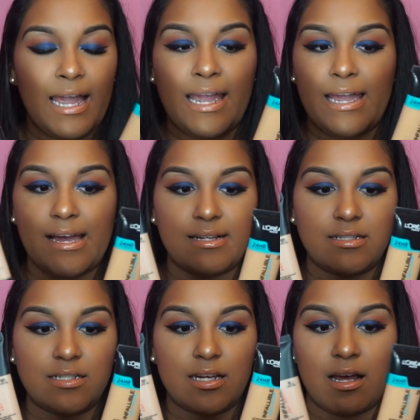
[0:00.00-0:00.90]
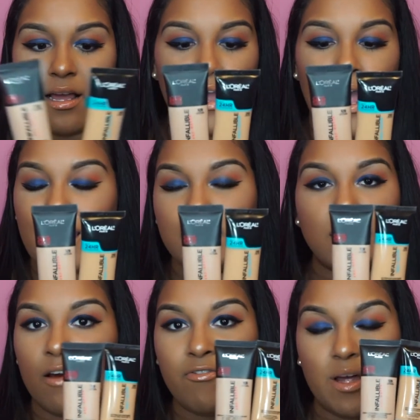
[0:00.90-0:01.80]
and I
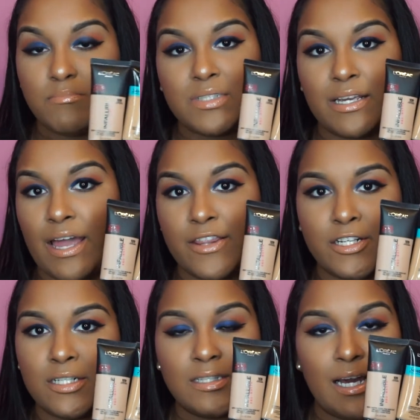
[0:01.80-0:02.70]
love them together.